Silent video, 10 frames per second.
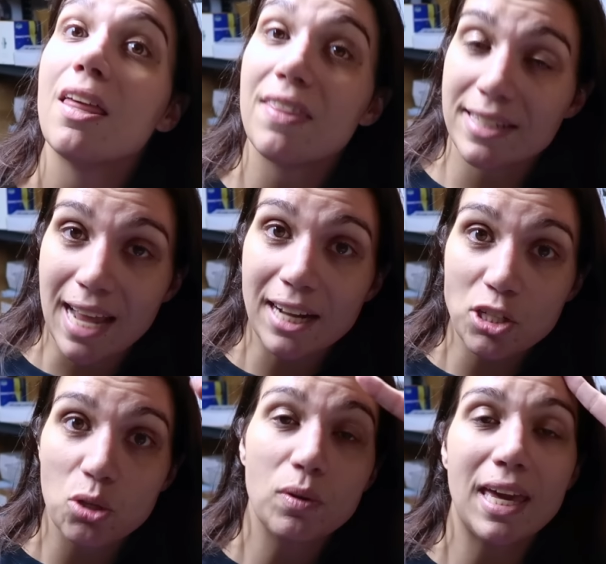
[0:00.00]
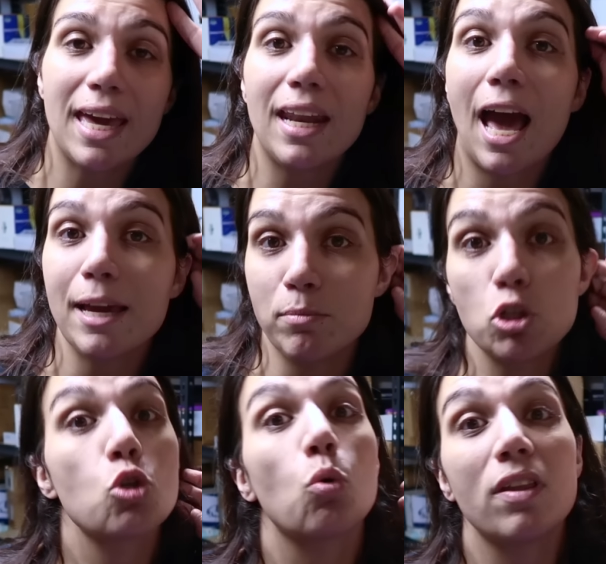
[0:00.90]
The tattoo kit, I'm
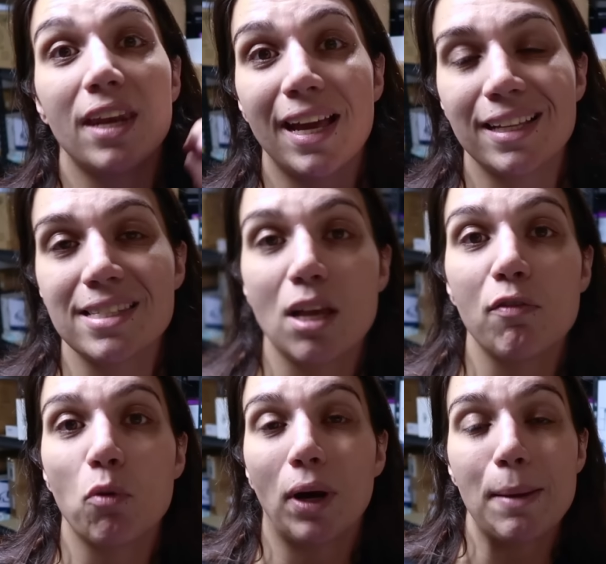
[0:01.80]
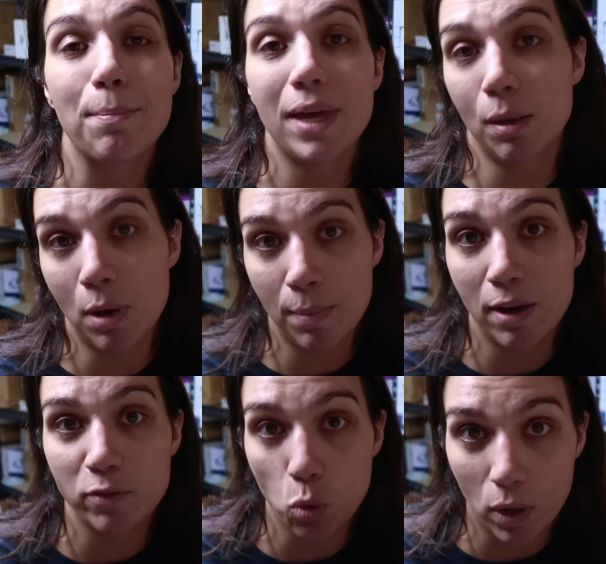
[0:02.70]
sure that I could sell for a minimum
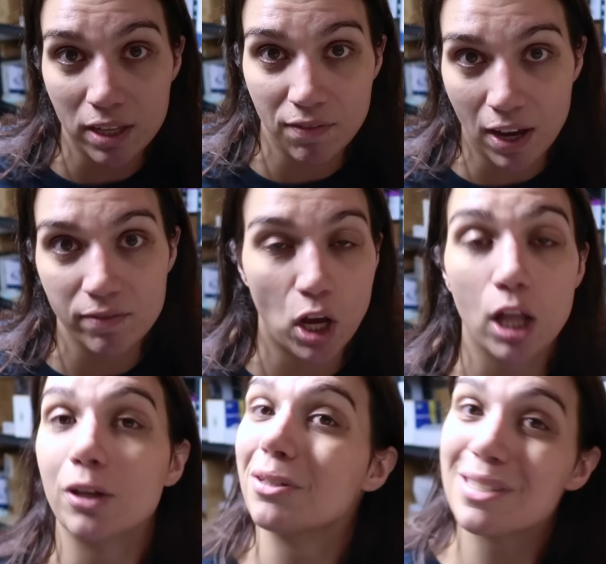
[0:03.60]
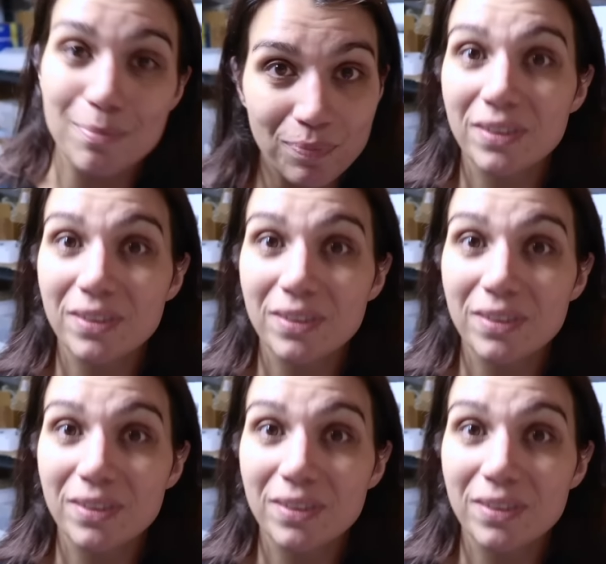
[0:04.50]
of $25.